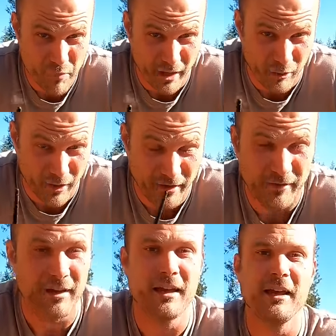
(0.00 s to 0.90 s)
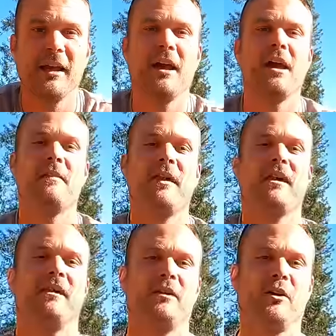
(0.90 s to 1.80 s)
bet on it,
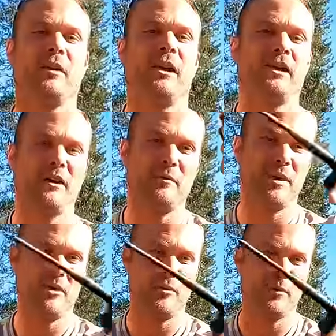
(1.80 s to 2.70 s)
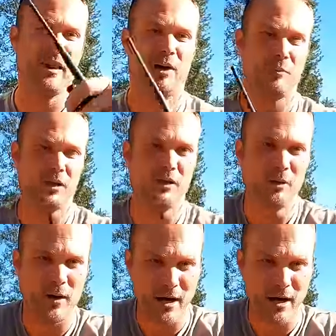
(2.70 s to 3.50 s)
then go ahead and let me know down below.